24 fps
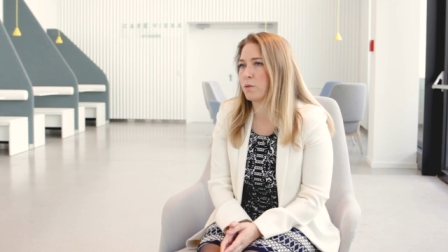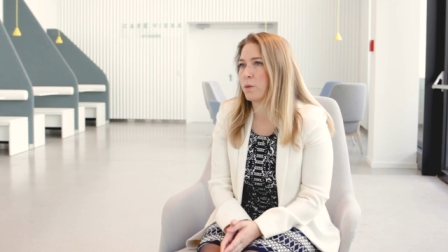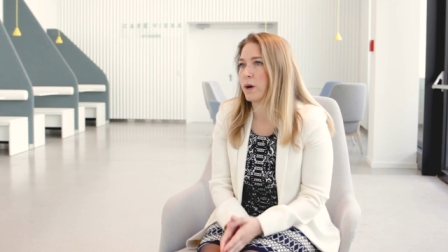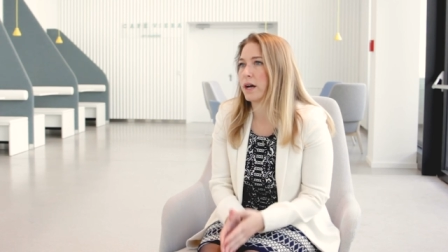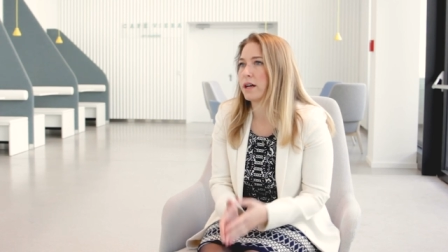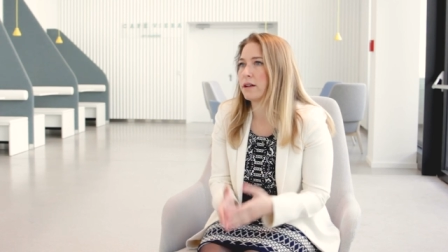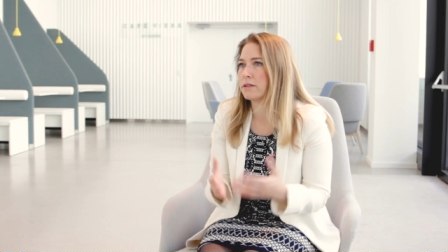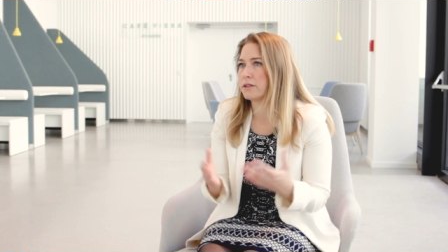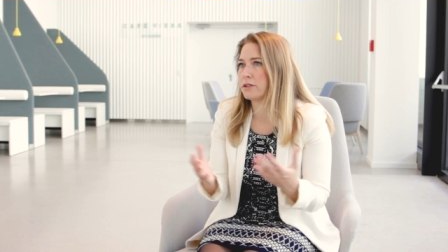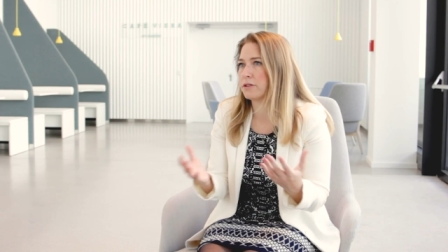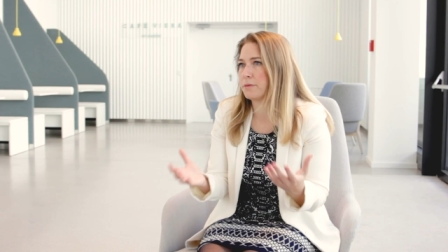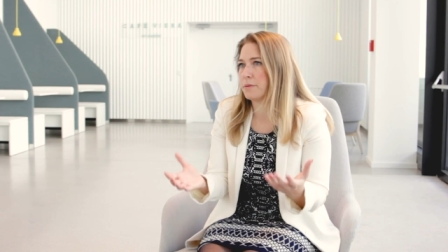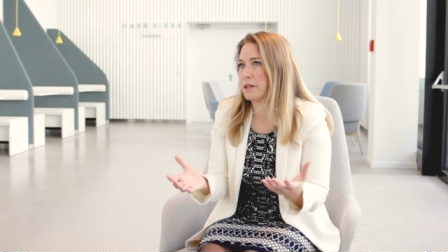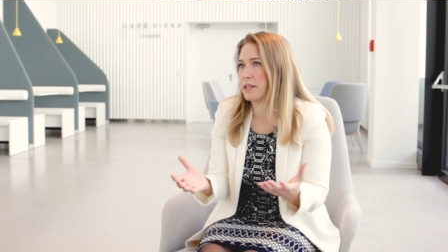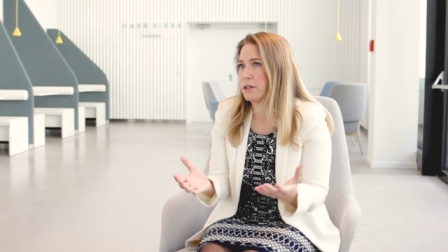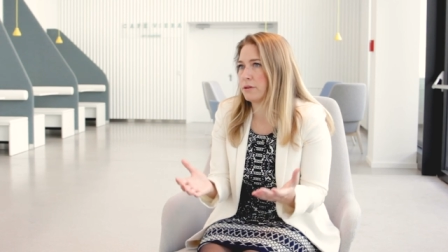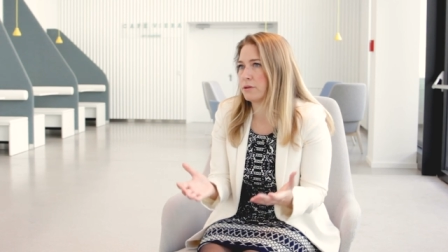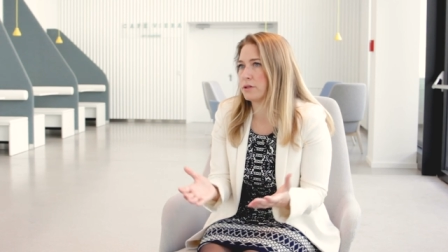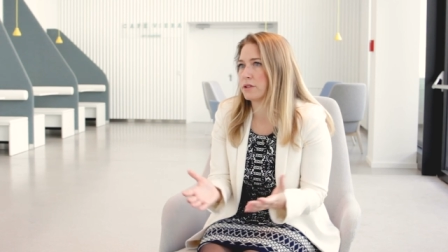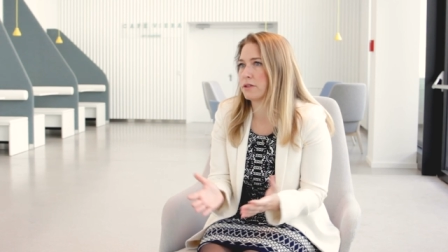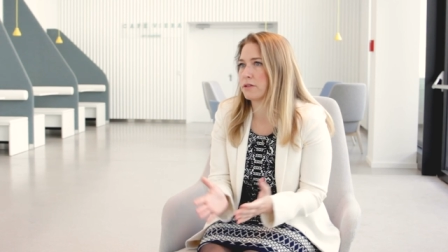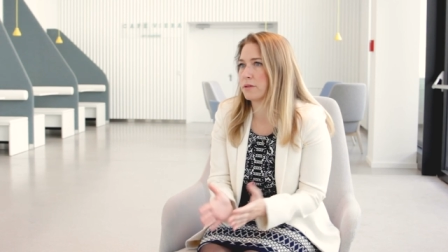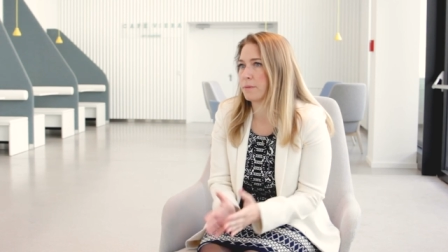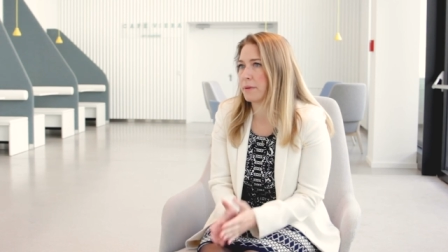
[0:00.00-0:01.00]
well to be
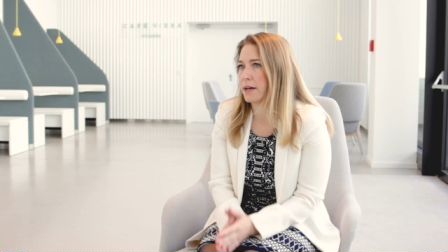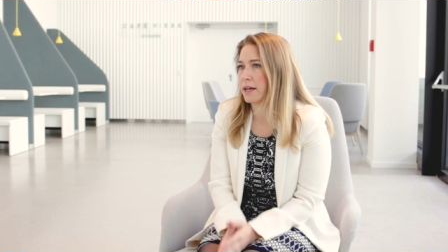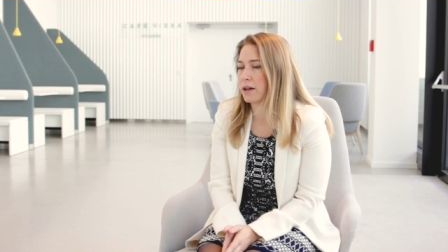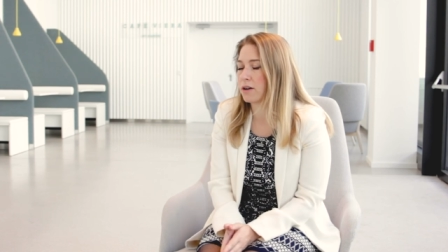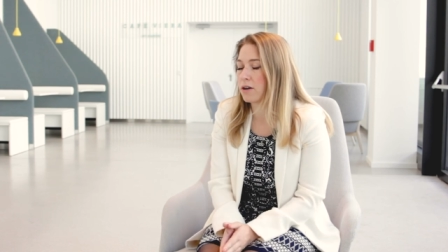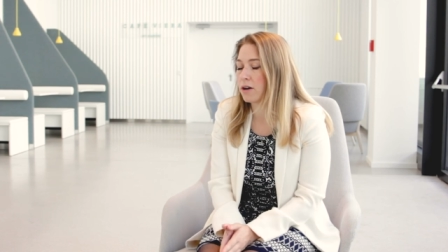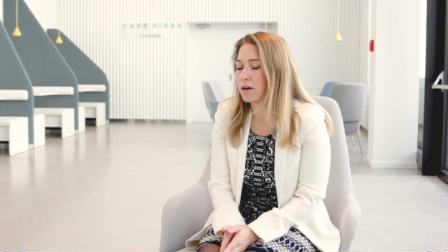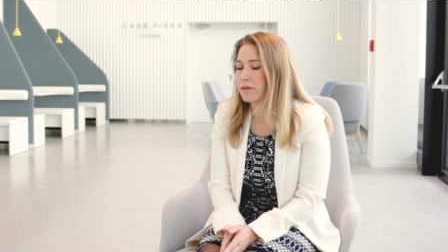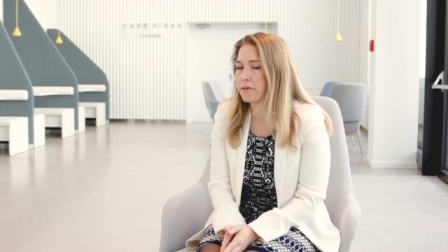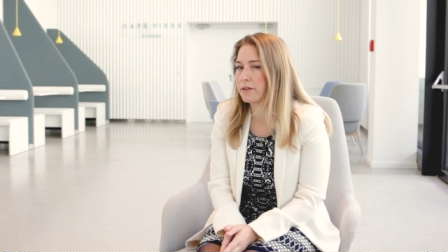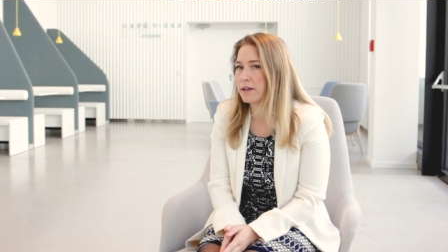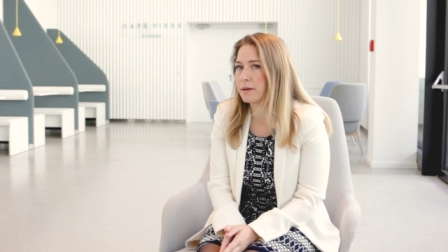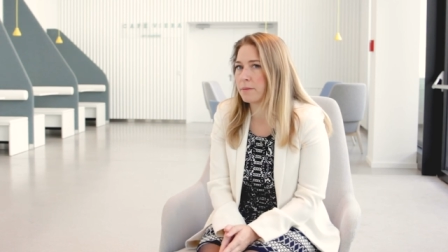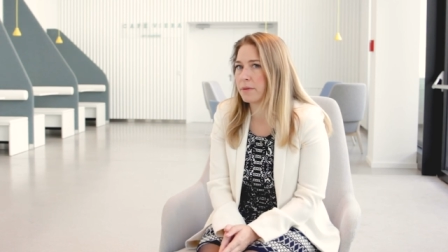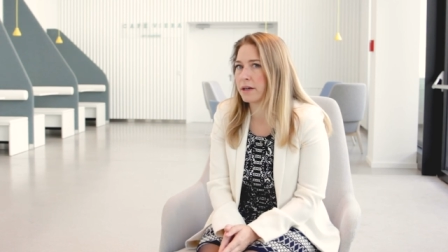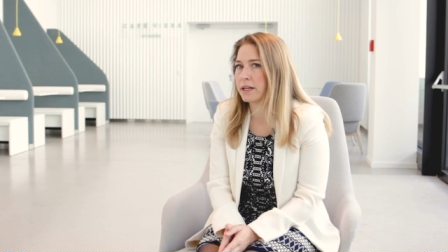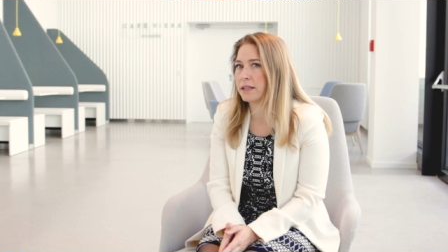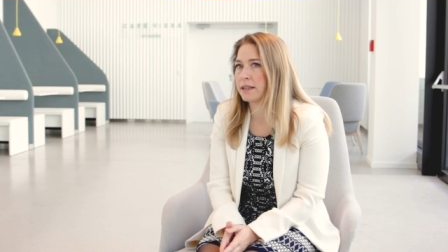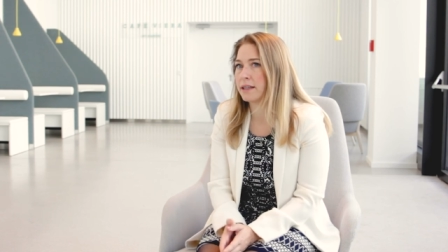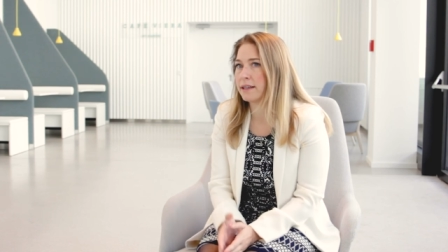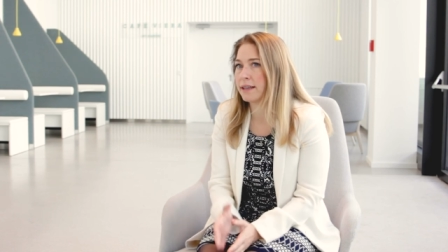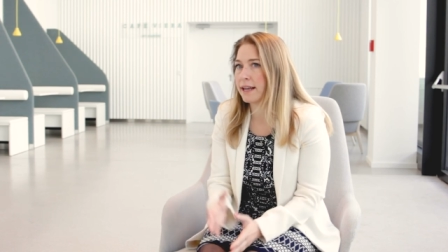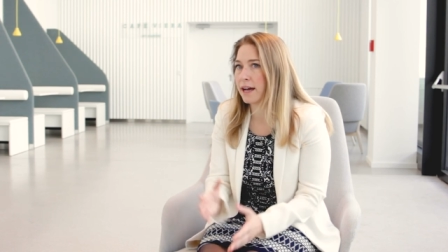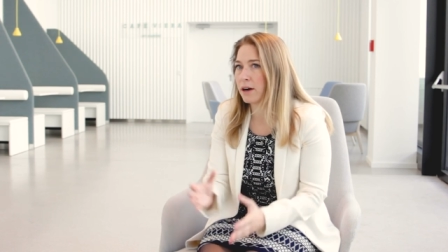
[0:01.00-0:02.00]
used to buy coffee,
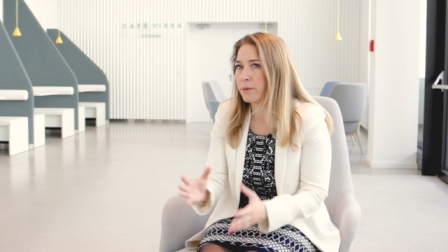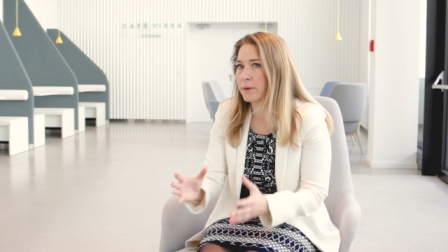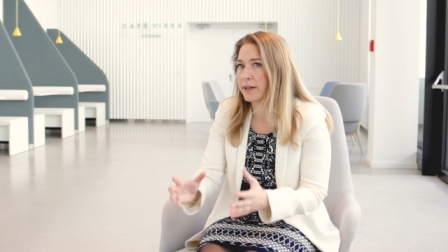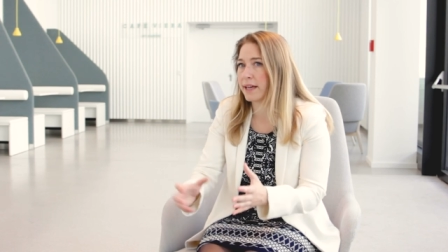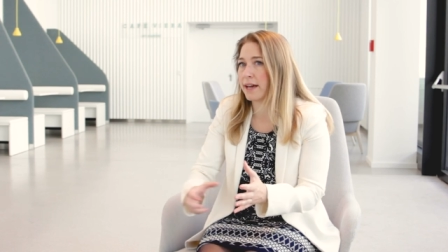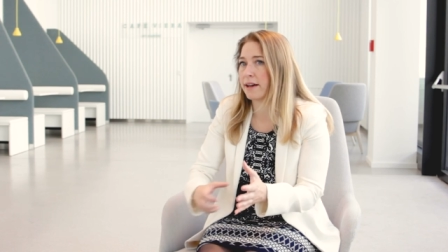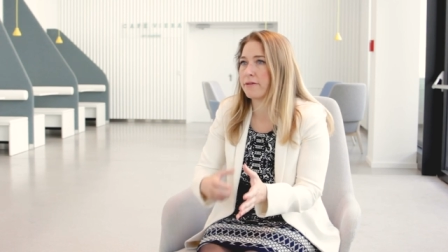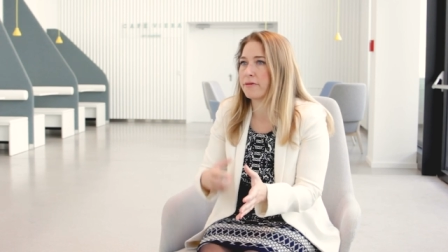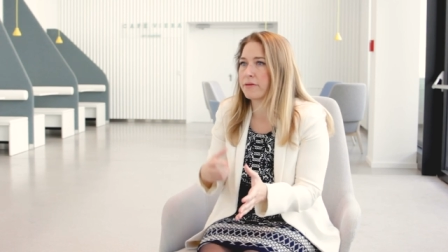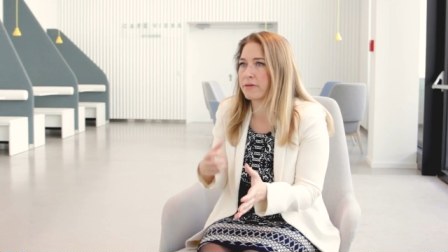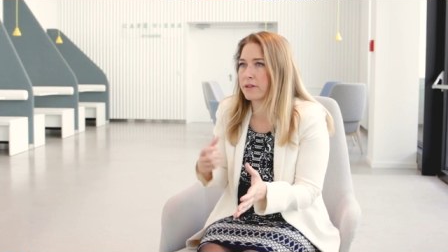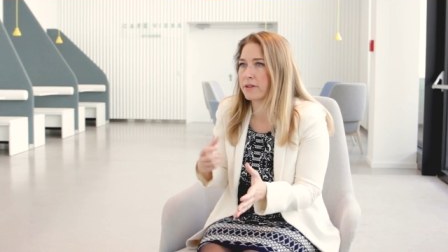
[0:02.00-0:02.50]
but now we have